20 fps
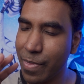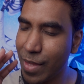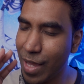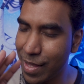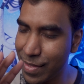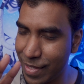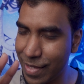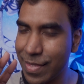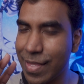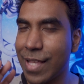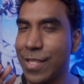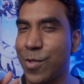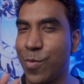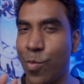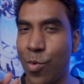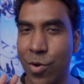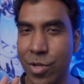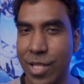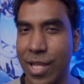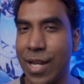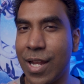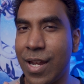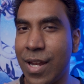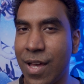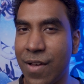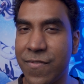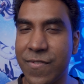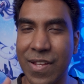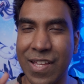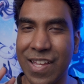I think that's more than
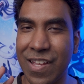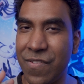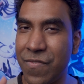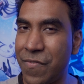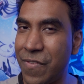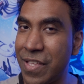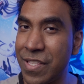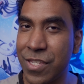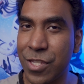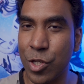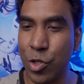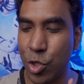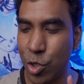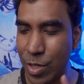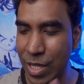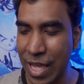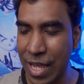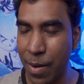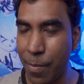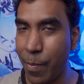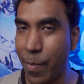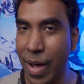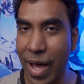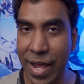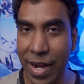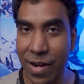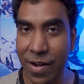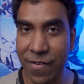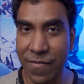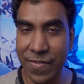enough to convince you to get a
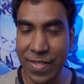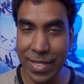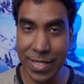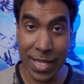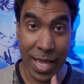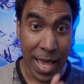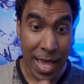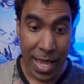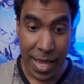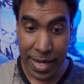bottle of this.